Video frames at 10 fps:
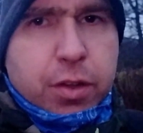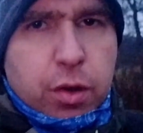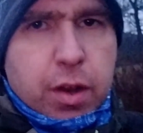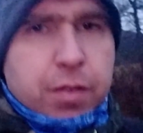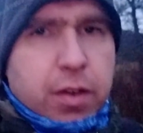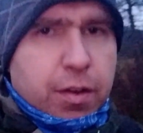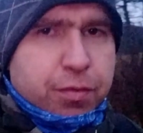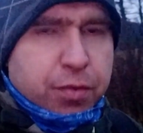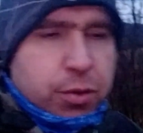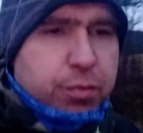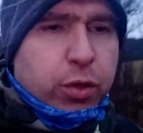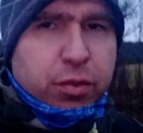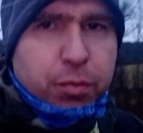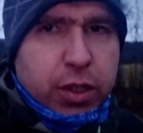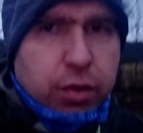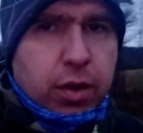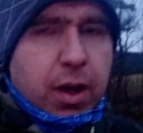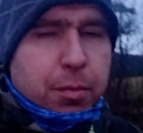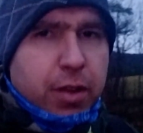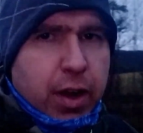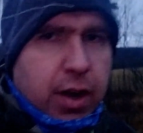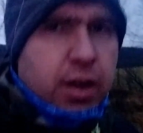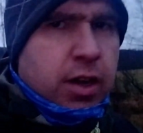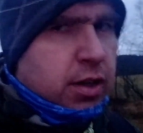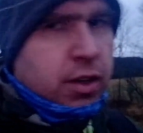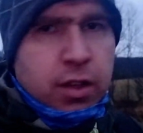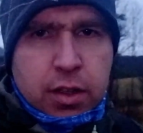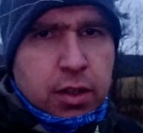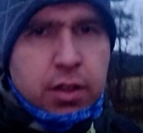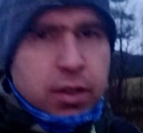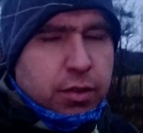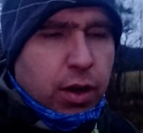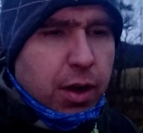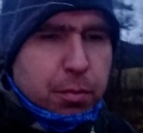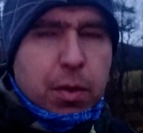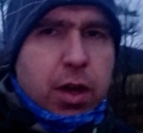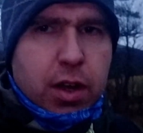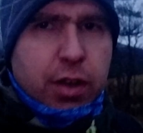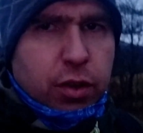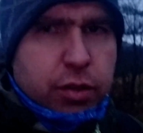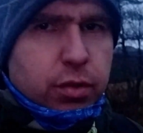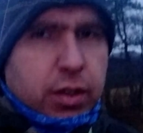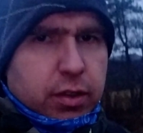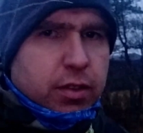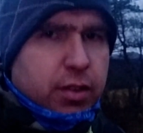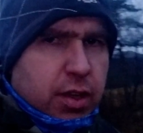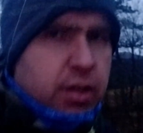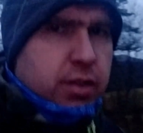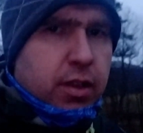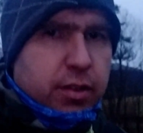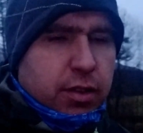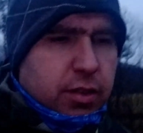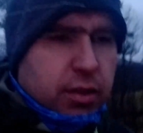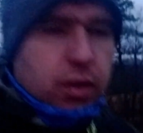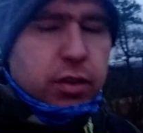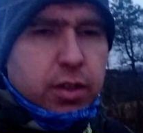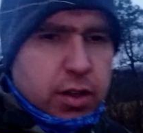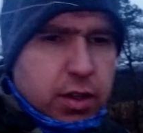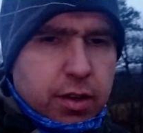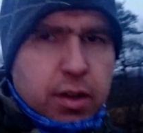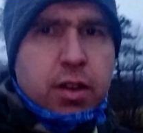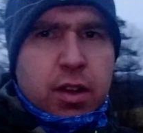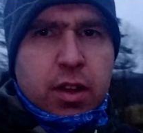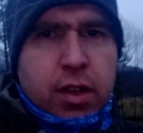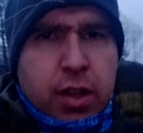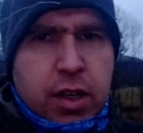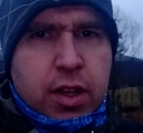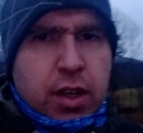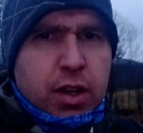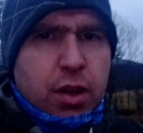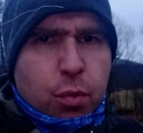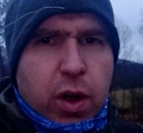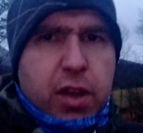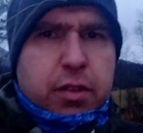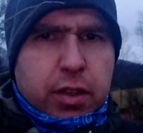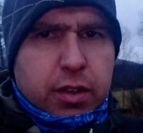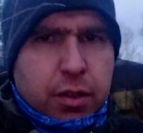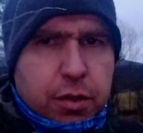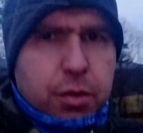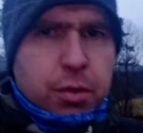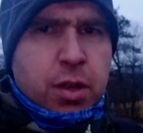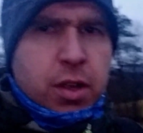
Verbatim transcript: don't have enough food with me to go up there. So I'm uh, not doing this. That is not a uh, wise thing to do.